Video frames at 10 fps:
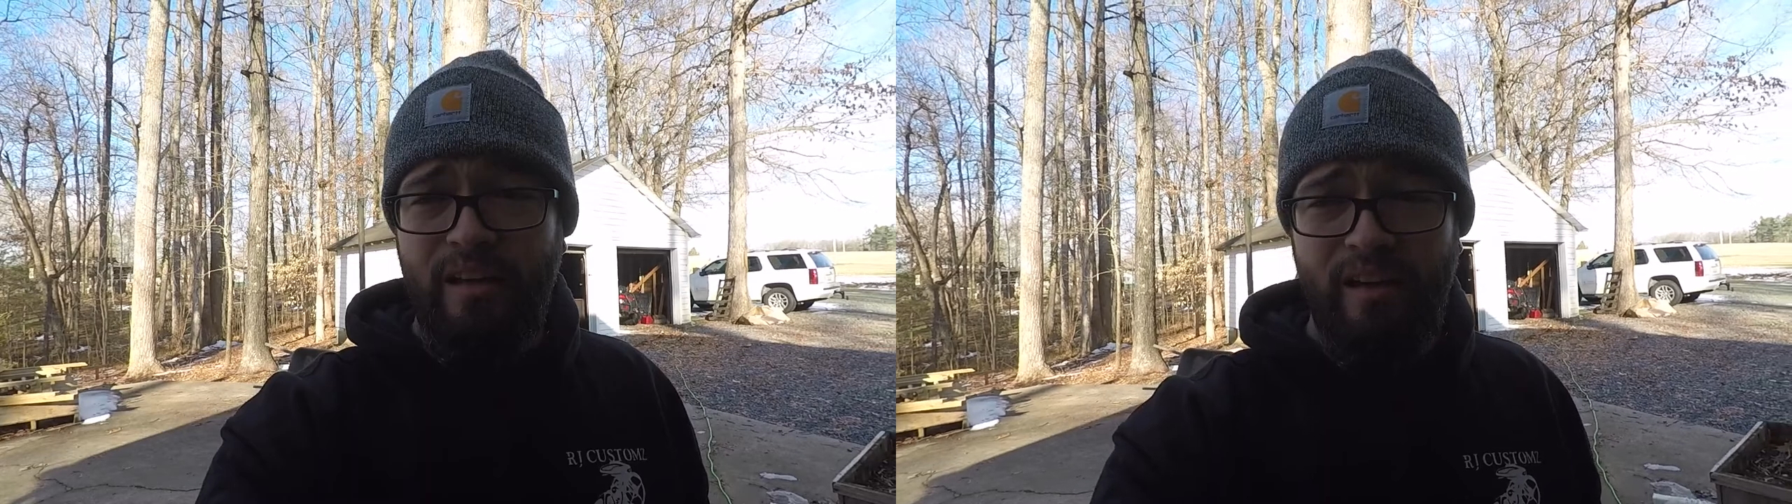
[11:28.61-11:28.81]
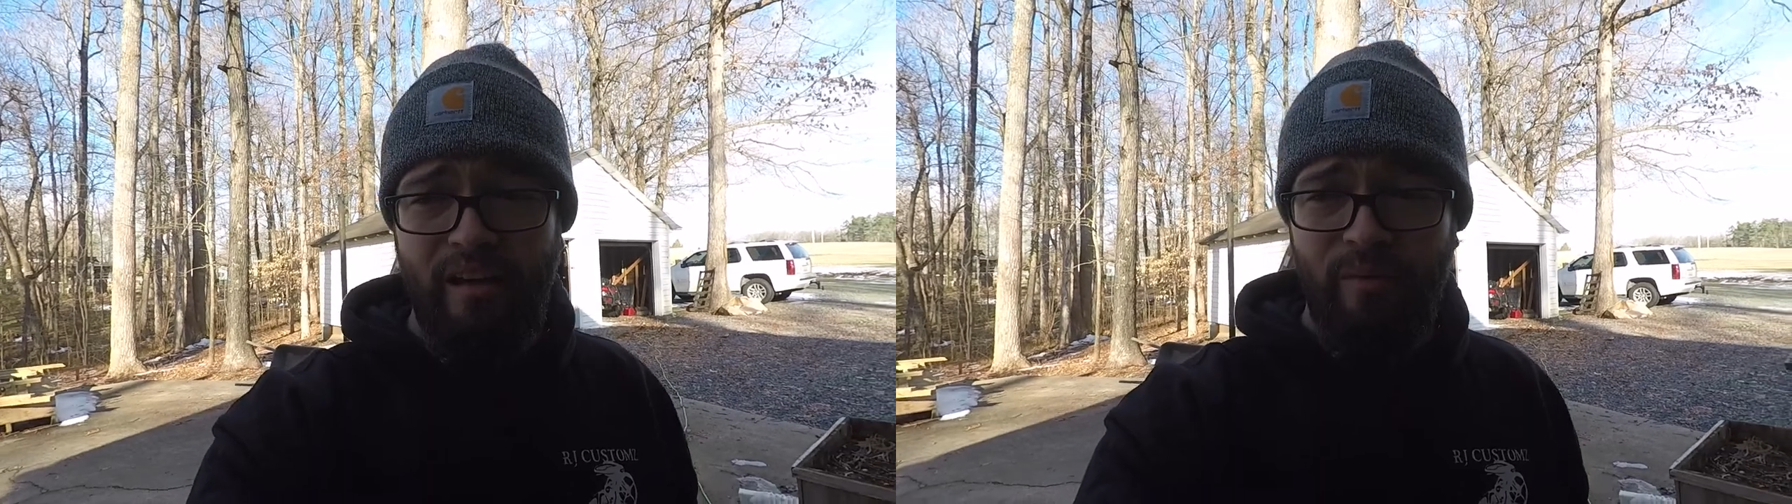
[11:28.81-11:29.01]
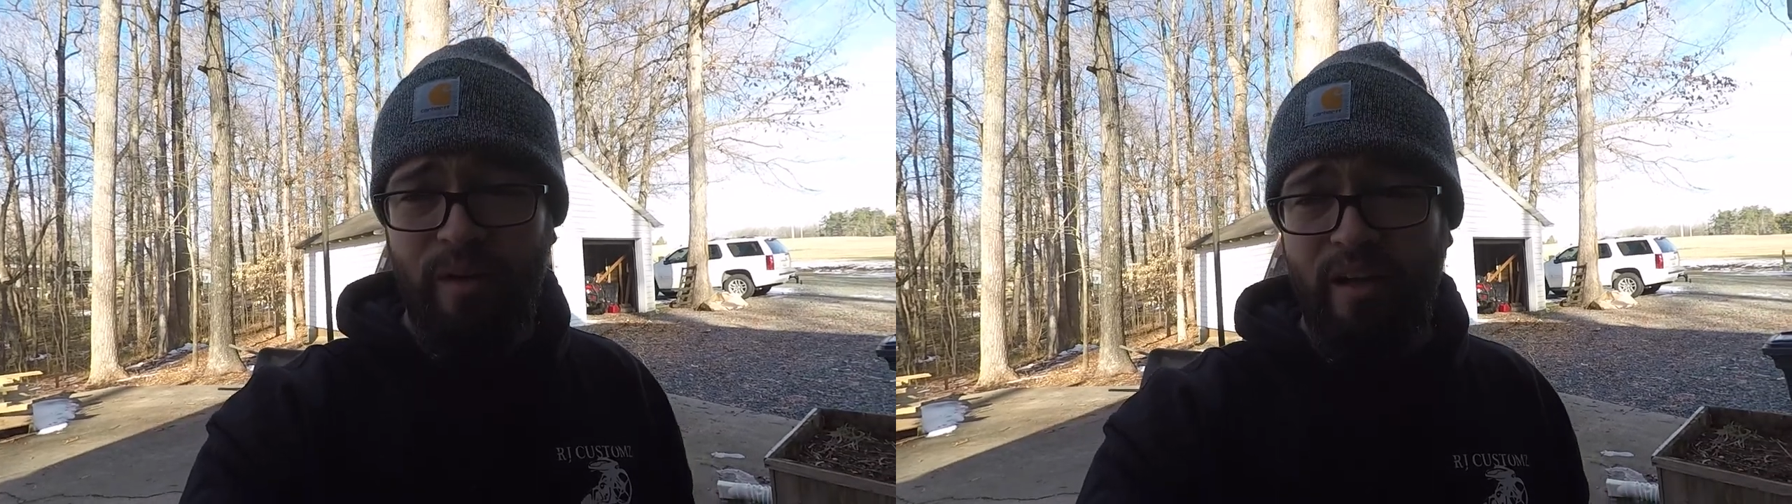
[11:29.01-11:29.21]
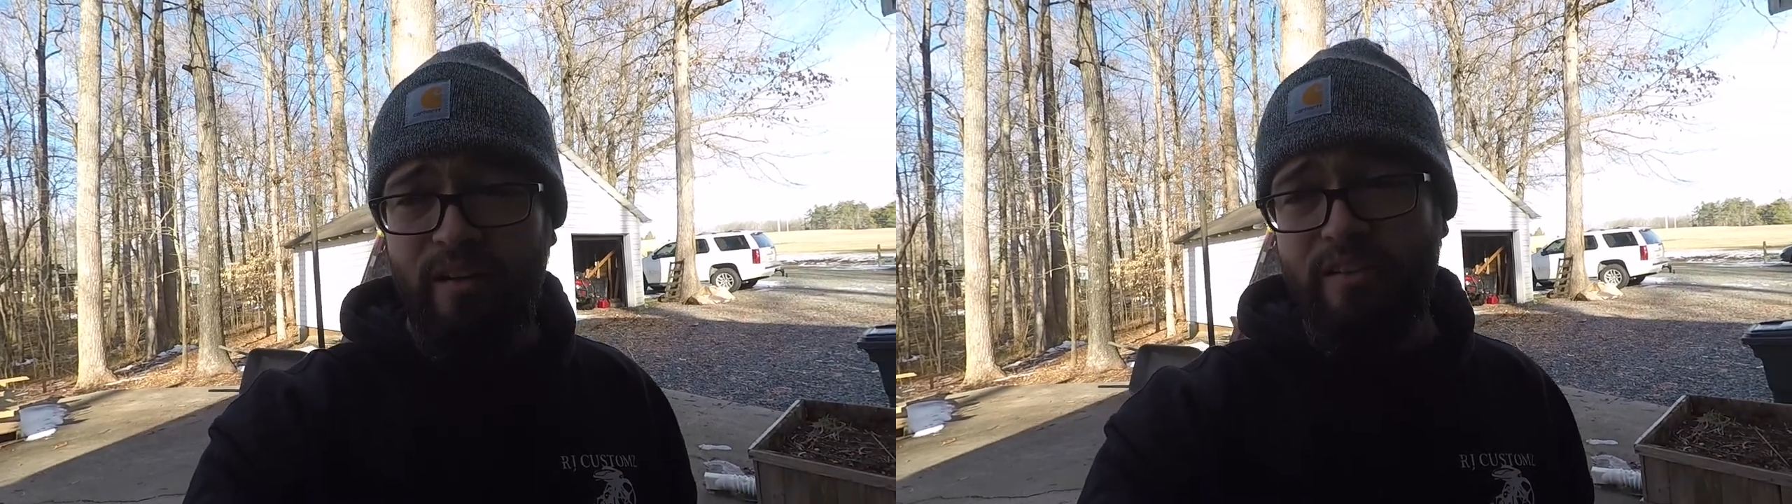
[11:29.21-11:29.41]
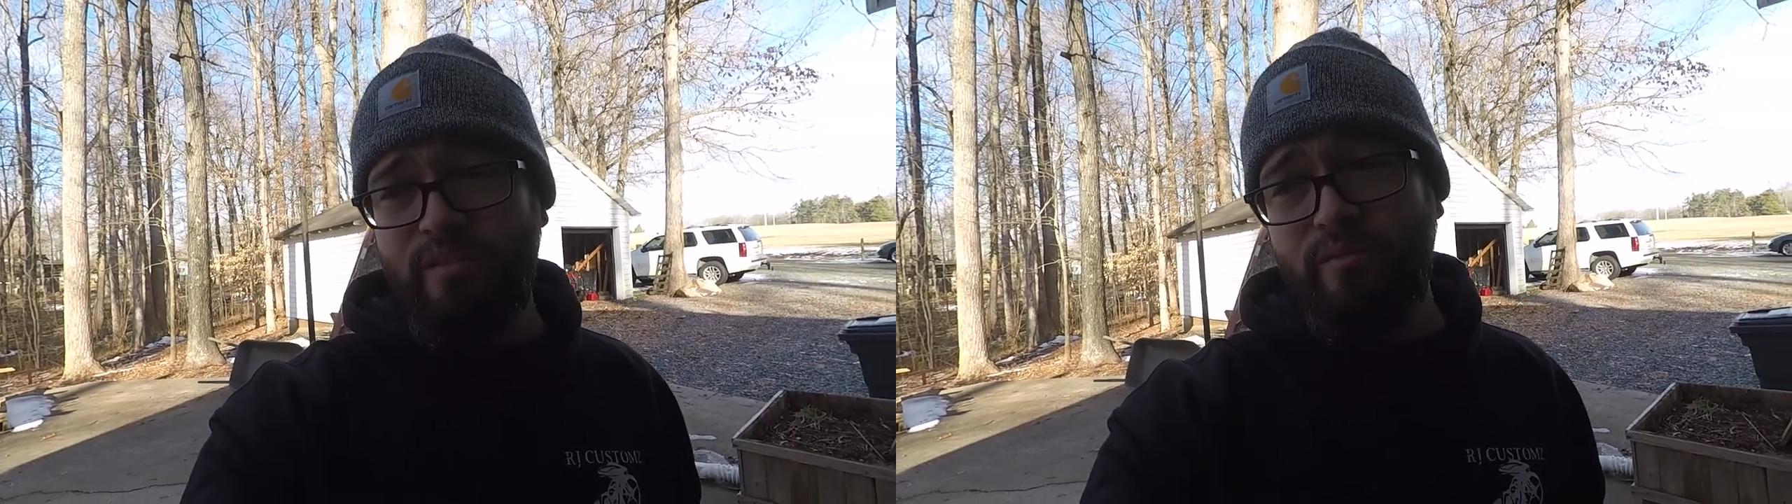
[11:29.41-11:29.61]
uh, we
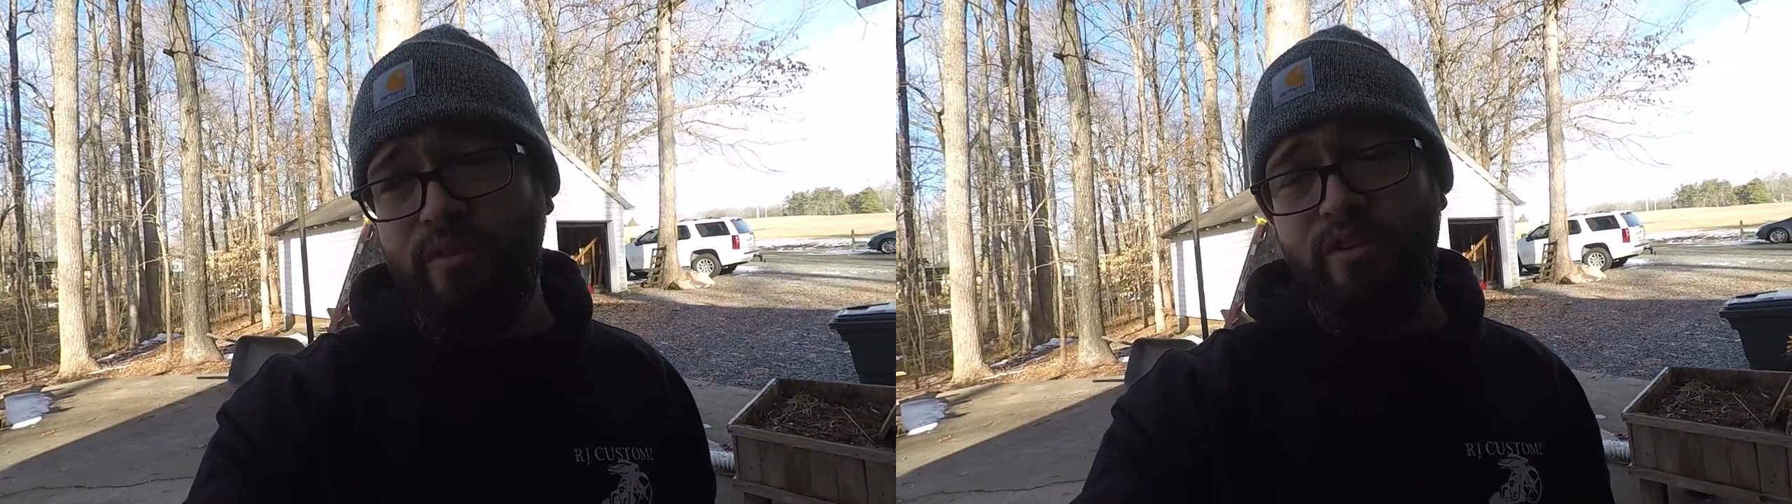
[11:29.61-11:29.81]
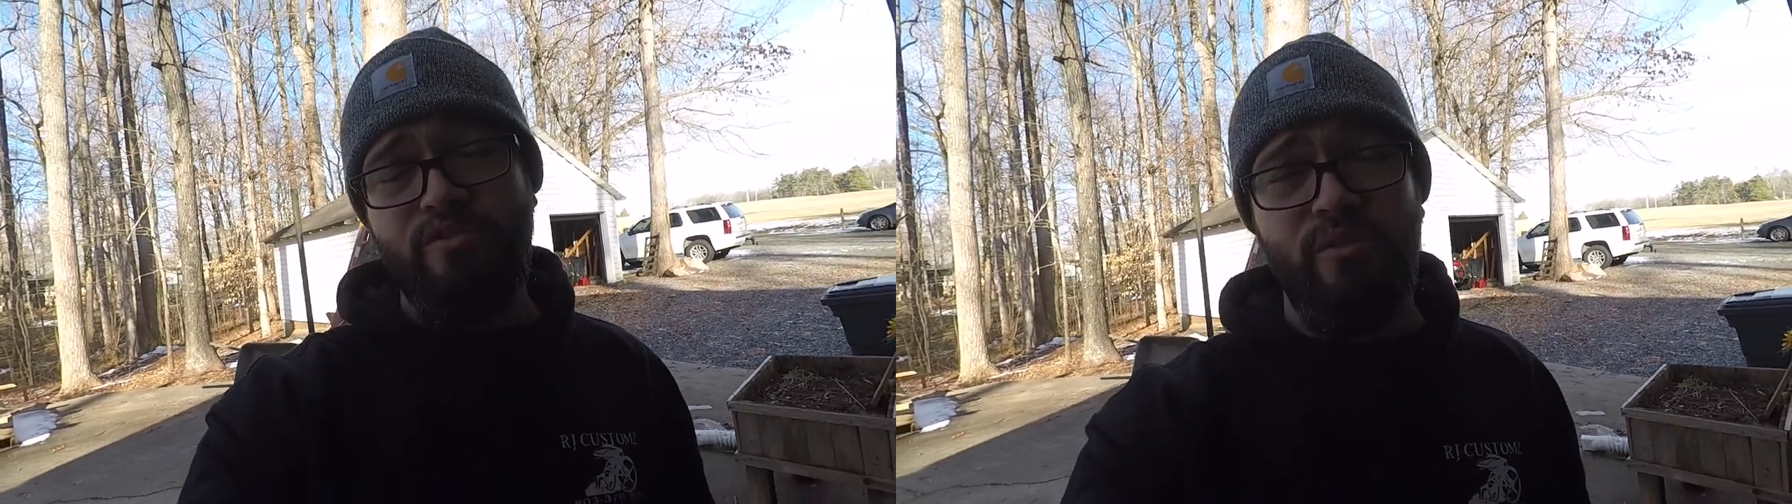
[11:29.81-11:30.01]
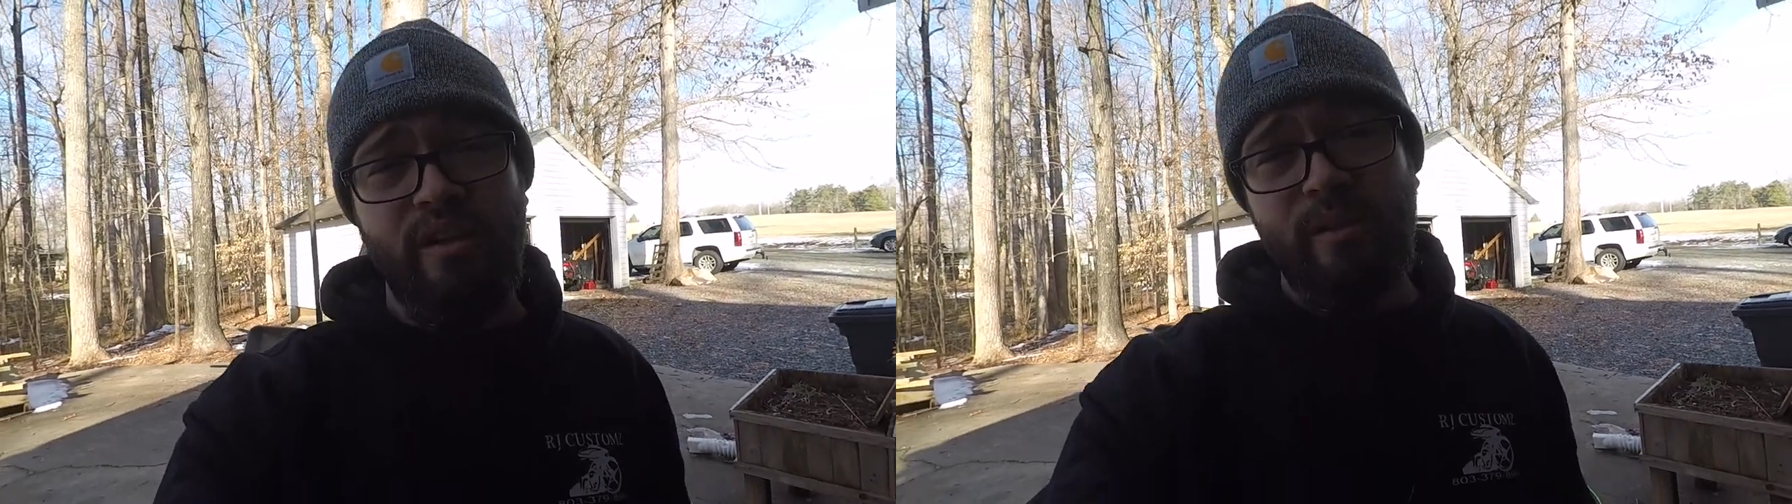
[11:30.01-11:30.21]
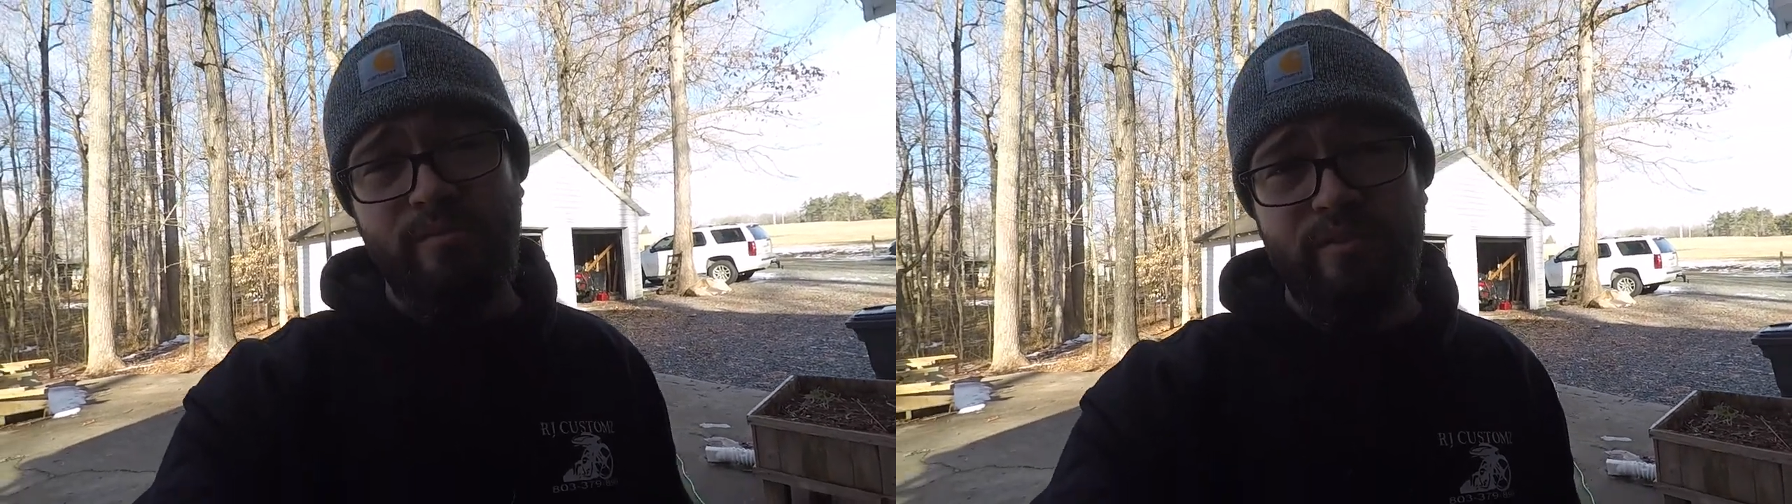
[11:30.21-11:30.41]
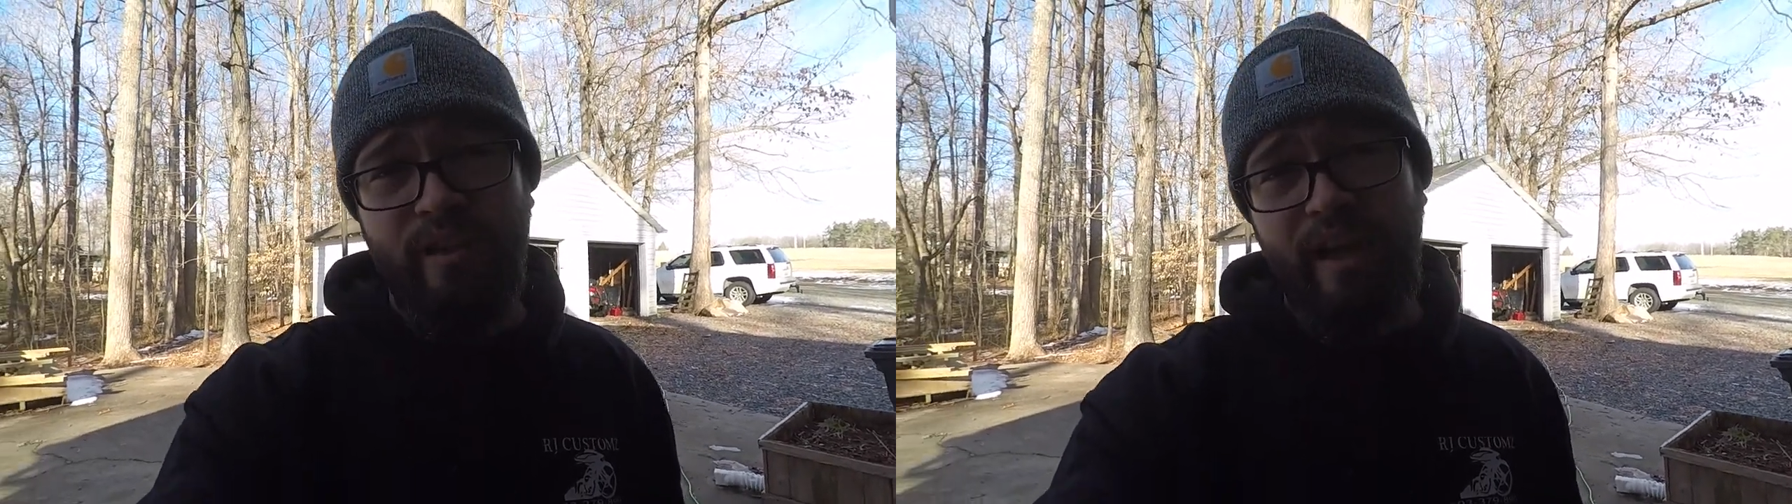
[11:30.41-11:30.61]
got some very short clips
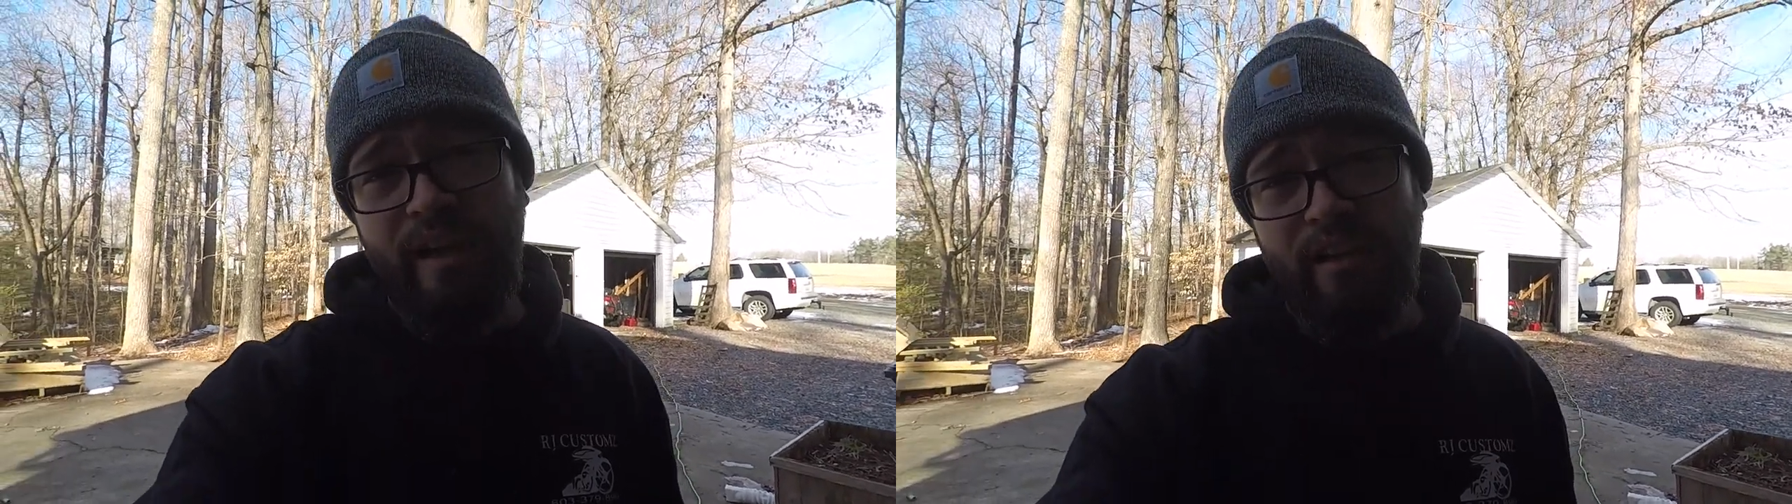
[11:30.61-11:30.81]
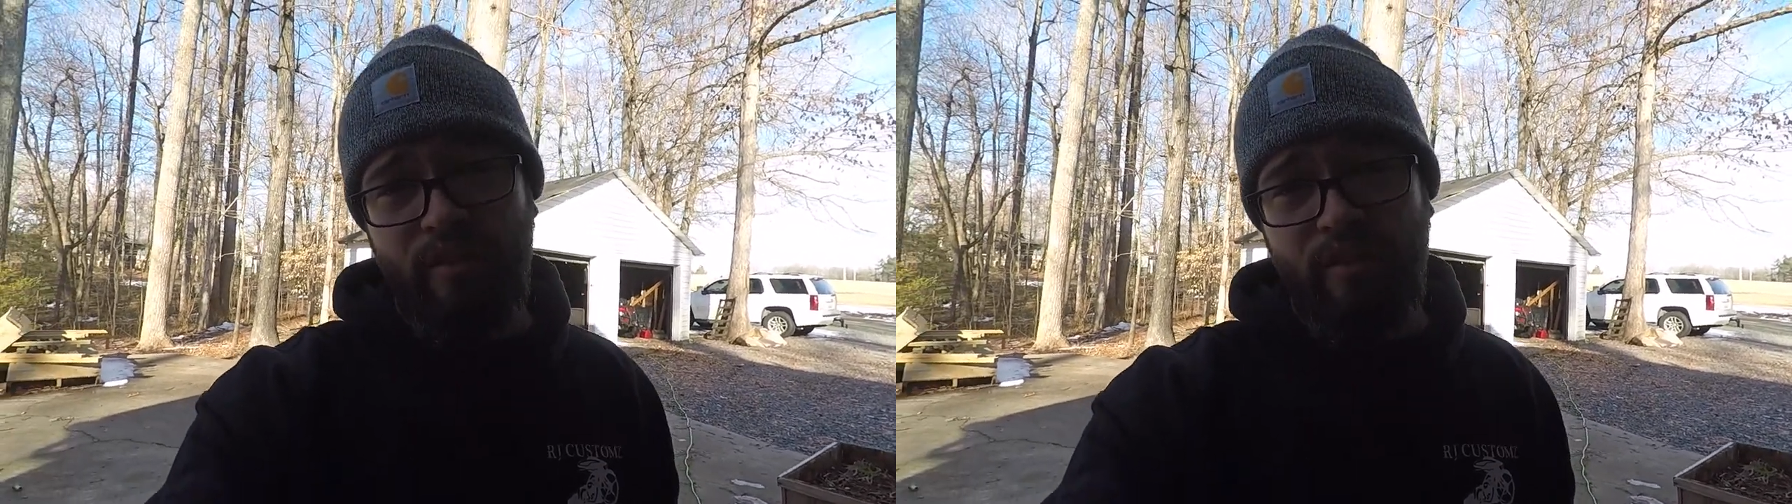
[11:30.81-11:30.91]
of that,